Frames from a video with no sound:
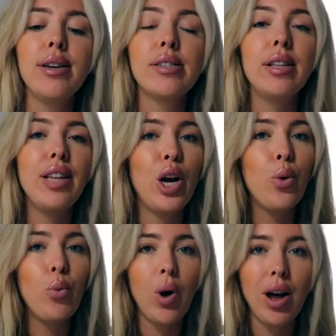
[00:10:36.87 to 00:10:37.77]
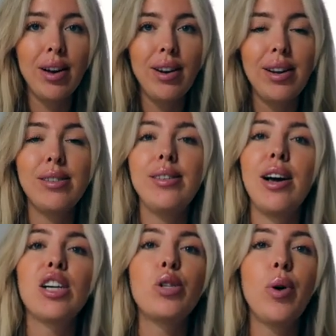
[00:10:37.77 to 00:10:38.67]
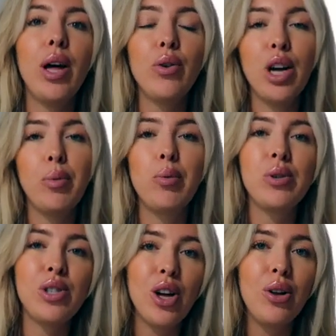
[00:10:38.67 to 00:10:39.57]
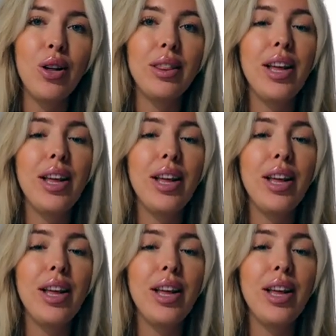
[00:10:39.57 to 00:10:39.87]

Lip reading: So layer 1 is the actual outcome and result.